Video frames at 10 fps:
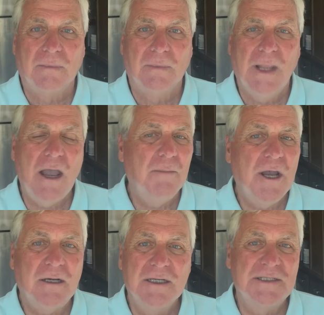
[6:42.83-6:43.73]
Now, I'm
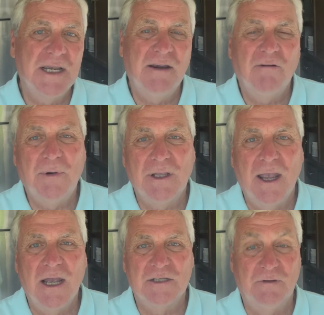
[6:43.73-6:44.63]
not going to say everybody
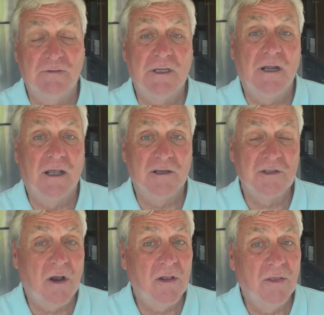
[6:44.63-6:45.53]
has $50,
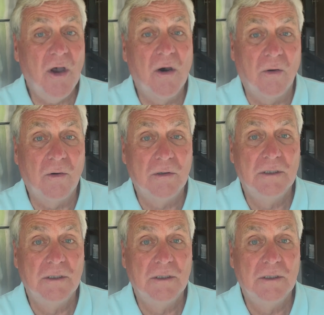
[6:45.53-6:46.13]
although